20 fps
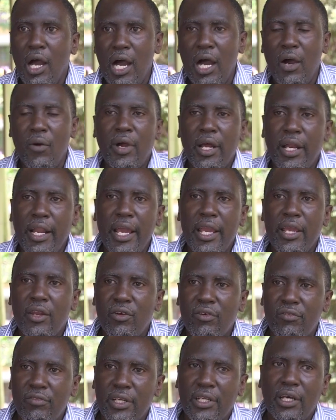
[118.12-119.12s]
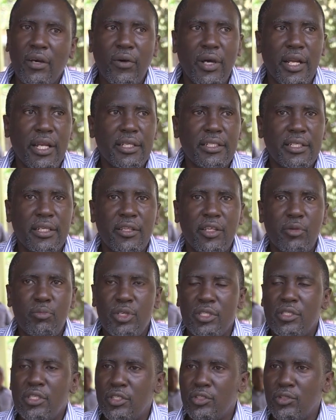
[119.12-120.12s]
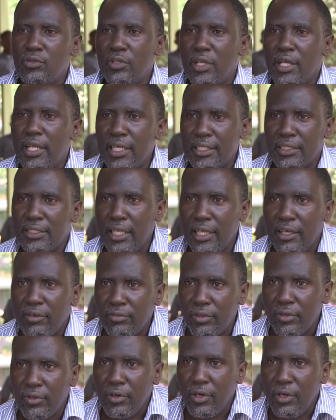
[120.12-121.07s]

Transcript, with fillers: How can I innovate? How can I take the business to the next level?